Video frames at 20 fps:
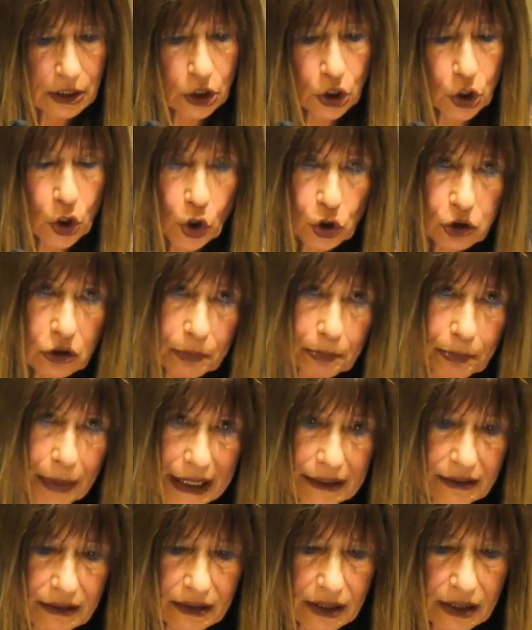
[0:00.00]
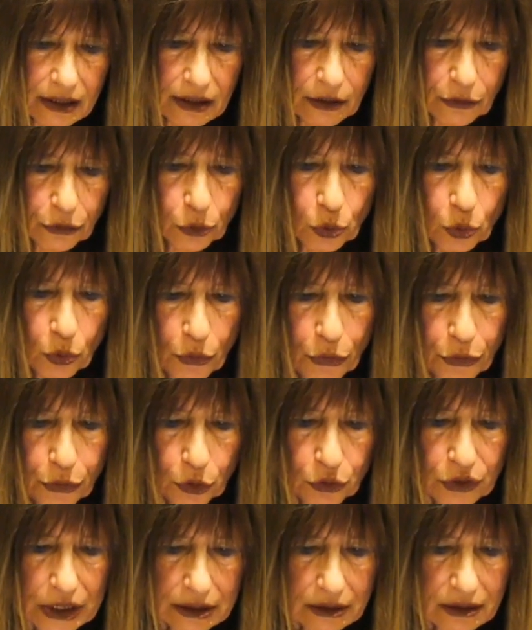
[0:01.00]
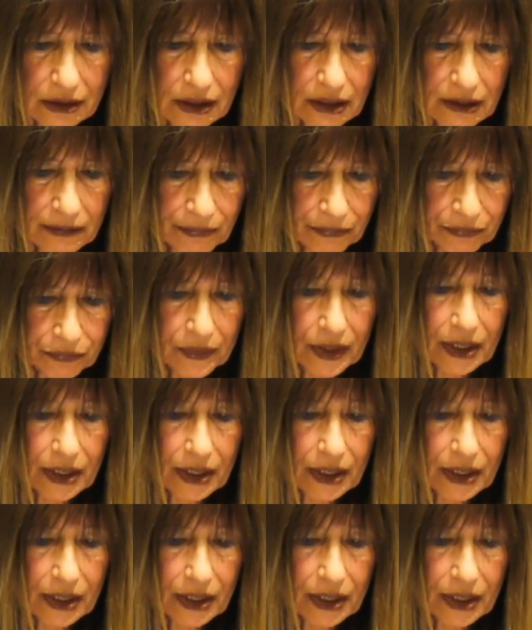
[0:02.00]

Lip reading: not bending to authority,